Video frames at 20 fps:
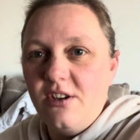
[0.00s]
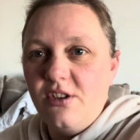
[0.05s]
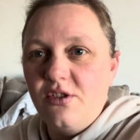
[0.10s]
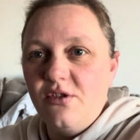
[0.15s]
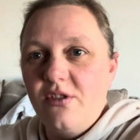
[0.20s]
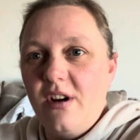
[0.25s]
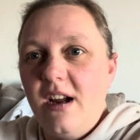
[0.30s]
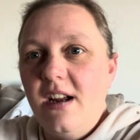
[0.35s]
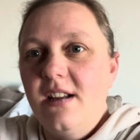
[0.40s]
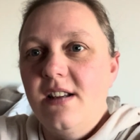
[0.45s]

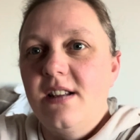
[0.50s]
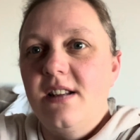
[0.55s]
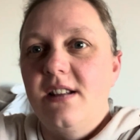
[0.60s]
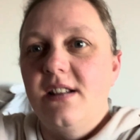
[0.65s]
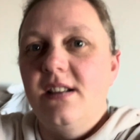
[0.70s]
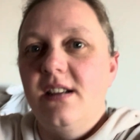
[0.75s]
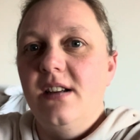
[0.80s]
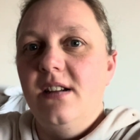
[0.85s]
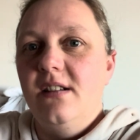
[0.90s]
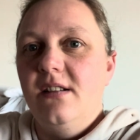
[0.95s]

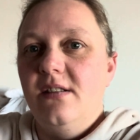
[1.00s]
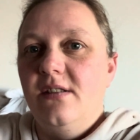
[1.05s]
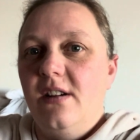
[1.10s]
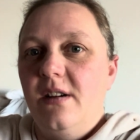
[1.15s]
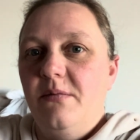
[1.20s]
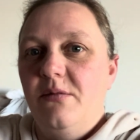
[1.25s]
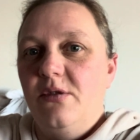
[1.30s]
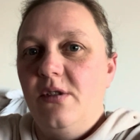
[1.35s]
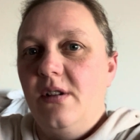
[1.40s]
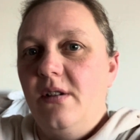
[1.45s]
dressed. Sorry,
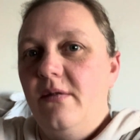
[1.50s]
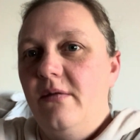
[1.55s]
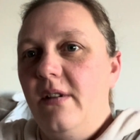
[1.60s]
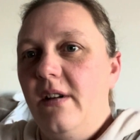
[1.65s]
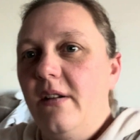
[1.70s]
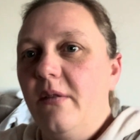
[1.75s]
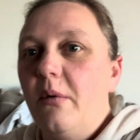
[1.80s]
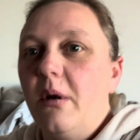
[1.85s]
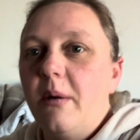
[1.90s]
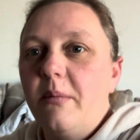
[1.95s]
I'm still in a
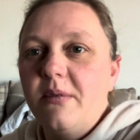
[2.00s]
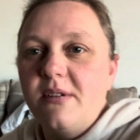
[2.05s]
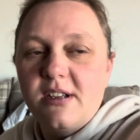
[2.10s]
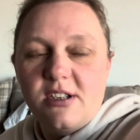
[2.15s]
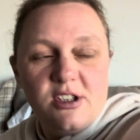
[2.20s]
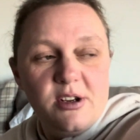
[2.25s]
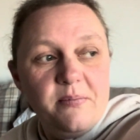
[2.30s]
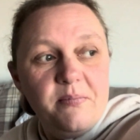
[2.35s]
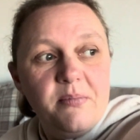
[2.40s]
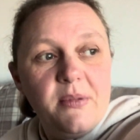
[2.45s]
very weird
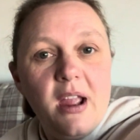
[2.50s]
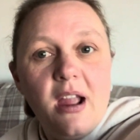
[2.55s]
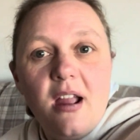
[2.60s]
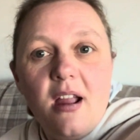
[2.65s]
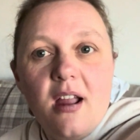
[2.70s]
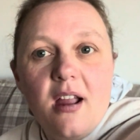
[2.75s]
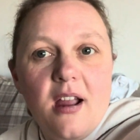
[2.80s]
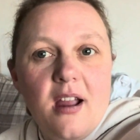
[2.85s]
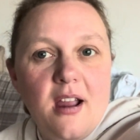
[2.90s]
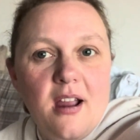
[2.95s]
position.
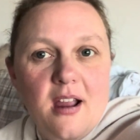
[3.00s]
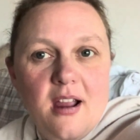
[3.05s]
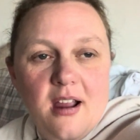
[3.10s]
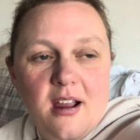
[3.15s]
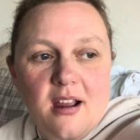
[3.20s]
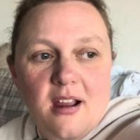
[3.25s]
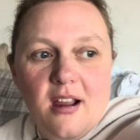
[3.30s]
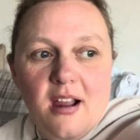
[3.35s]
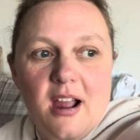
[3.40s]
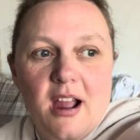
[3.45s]

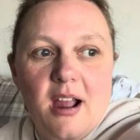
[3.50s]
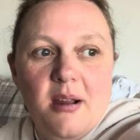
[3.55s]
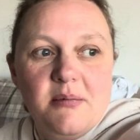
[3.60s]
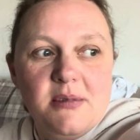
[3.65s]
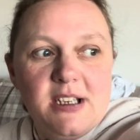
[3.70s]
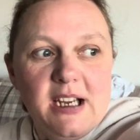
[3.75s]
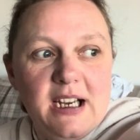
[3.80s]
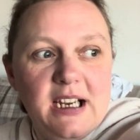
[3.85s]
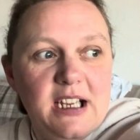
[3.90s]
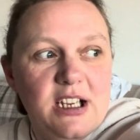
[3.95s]

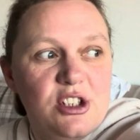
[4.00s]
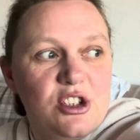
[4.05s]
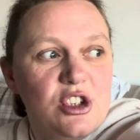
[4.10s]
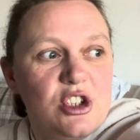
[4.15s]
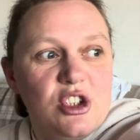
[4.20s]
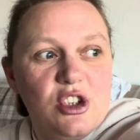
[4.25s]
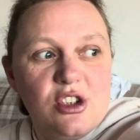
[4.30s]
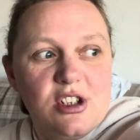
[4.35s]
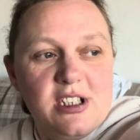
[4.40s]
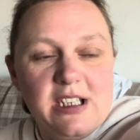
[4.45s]
Danny has
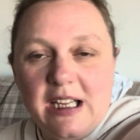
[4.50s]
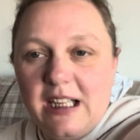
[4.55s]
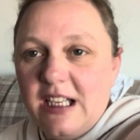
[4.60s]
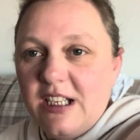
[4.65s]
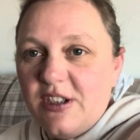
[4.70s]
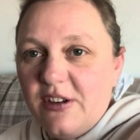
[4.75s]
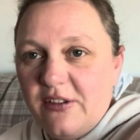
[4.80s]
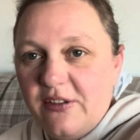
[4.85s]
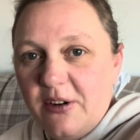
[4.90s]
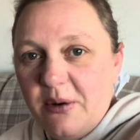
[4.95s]
just took Stanley
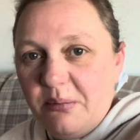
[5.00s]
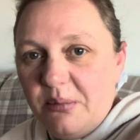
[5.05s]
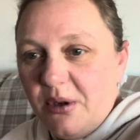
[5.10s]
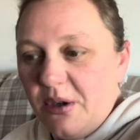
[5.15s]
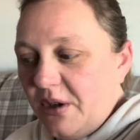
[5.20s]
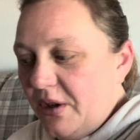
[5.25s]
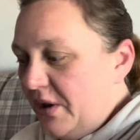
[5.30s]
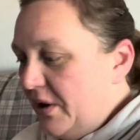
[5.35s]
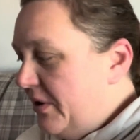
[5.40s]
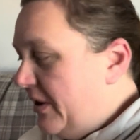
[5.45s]
to
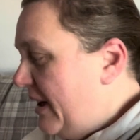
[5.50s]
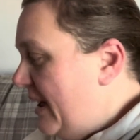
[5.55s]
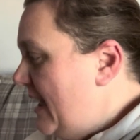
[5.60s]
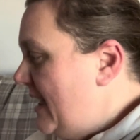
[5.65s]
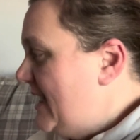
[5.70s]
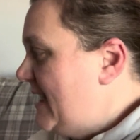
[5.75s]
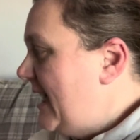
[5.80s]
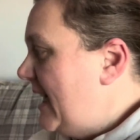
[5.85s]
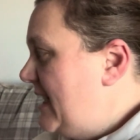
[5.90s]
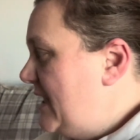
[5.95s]
football. Then
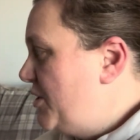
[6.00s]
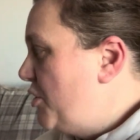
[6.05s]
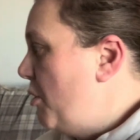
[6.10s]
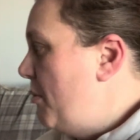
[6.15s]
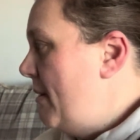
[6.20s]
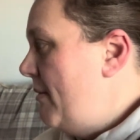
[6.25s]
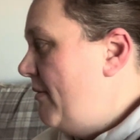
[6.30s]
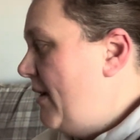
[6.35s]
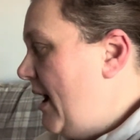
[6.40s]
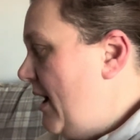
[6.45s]
his daddy's
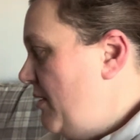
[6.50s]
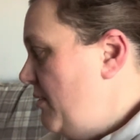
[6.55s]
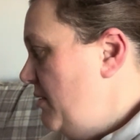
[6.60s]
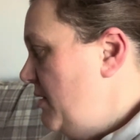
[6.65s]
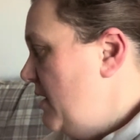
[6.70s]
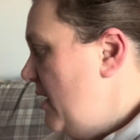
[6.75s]
coming round